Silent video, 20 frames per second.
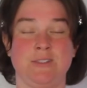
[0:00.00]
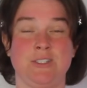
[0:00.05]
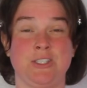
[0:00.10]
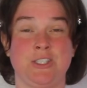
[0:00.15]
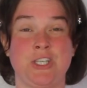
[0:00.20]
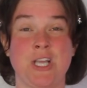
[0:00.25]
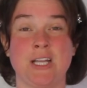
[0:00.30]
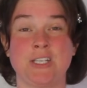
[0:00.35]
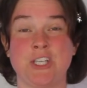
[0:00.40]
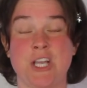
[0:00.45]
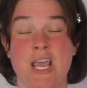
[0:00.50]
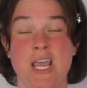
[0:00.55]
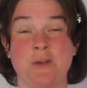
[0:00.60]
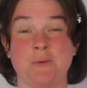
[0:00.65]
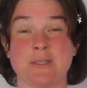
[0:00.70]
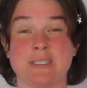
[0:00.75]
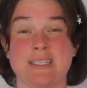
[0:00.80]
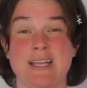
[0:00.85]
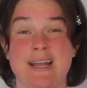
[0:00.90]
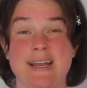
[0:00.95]
Judge A
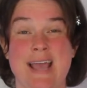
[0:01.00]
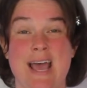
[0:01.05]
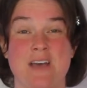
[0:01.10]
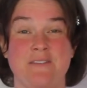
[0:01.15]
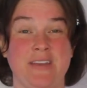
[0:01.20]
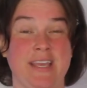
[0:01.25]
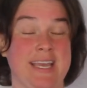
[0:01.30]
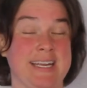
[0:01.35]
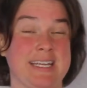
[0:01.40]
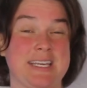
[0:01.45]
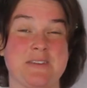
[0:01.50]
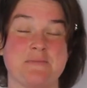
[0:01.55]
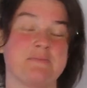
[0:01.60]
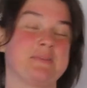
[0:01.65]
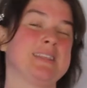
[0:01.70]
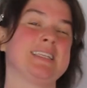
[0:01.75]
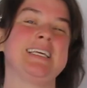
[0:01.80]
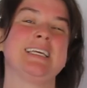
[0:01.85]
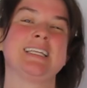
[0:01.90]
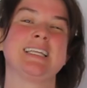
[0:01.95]
was not having it,
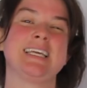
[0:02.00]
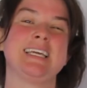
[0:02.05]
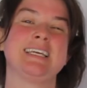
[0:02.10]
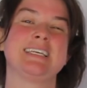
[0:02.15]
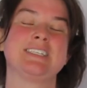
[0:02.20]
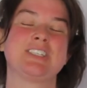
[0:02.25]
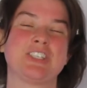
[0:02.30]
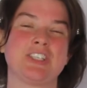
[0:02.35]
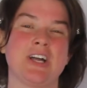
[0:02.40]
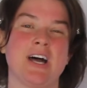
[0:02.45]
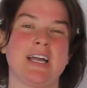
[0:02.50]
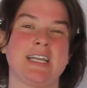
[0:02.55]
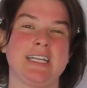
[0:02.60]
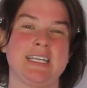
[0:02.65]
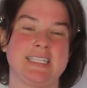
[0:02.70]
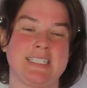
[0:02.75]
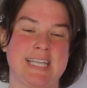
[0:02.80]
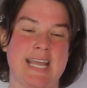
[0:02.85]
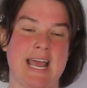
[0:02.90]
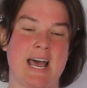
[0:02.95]
completely shot
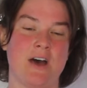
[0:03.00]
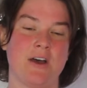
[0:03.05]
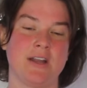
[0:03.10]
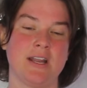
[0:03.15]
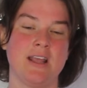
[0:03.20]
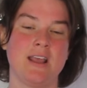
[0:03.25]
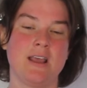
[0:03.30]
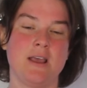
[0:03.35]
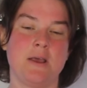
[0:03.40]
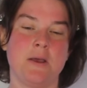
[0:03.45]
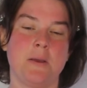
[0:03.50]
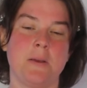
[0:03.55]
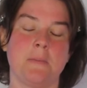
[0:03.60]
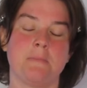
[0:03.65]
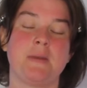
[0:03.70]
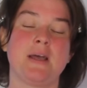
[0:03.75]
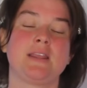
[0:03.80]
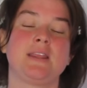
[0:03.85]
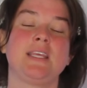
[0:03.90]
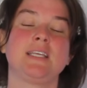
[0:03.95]
it down.
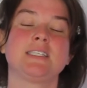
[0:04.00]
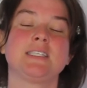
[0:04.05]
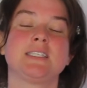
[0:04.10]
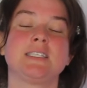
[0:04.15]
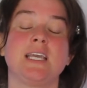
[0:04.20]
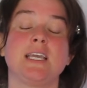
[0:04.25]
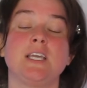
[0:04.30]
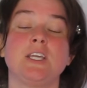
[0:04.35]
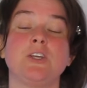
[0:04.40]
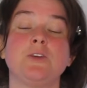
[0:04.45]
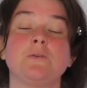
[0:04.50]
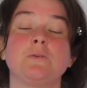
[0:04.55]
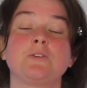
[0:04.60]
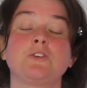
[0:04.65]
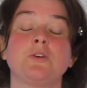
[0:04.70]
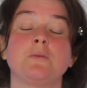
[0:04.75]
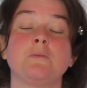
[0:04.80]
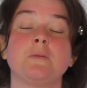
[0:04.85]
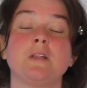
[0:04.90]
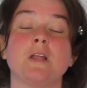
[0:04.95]
But this is a
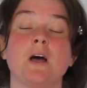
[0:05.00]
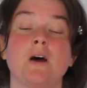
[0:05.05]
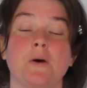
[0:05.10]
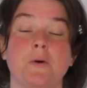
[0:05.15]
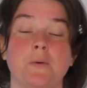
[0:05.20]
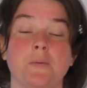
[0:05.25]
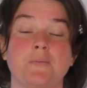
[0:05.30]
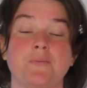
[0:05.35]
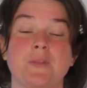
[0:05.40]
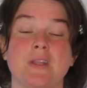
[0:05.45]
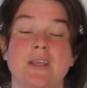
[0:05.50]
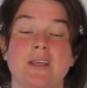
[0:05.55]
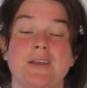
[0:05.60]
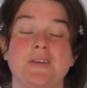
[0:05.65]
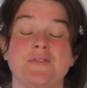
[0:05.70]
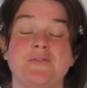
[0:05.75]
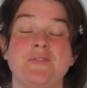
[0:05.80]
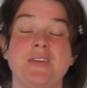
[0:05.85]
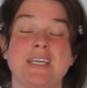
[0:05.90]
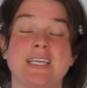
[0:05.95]
huge blow
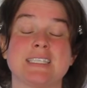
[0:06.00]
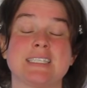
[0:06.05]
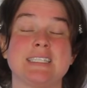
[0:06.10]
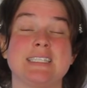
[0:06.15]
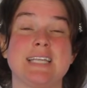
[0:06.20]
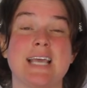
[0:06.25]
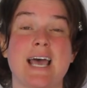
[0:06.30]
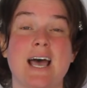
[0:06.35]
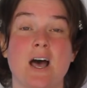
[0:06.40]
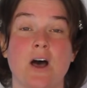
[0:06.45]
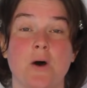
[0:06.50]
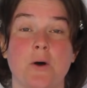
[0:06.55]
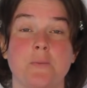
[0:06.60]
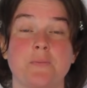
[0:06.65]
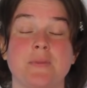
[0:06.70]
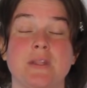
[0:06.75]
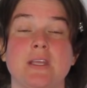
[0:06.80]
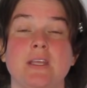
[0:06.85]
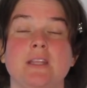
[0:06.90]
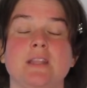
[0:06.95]
because
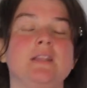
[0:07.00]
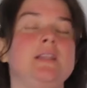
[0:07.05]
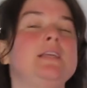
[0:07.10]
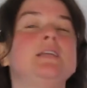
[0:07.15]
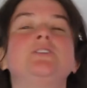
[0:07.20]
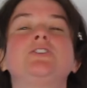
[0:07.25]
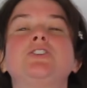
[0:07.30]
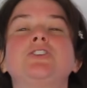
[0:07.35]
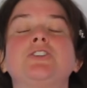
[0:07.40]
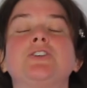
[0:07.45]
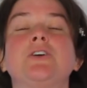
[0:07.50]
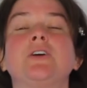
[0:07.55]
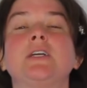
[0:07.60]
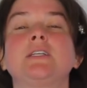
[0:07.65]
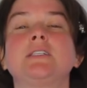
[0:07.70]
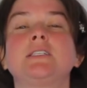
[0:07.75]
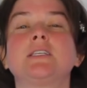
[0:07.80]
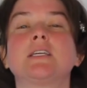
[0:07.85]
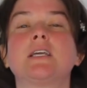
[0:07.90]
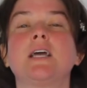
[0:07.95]
now the
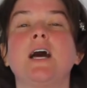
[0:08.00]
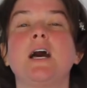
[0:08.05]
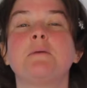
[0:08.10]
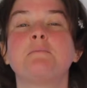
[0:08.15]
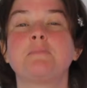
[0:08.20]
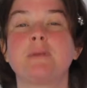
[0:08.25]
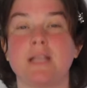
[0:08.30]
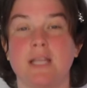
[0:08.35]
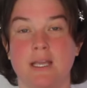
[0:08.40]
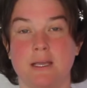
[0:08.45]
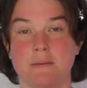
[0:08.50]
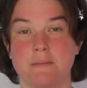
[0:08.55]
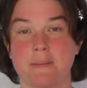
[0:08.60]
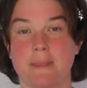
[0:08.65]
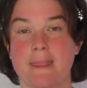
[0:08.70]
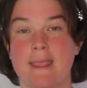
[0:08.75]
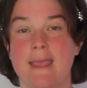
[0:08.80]
insurance company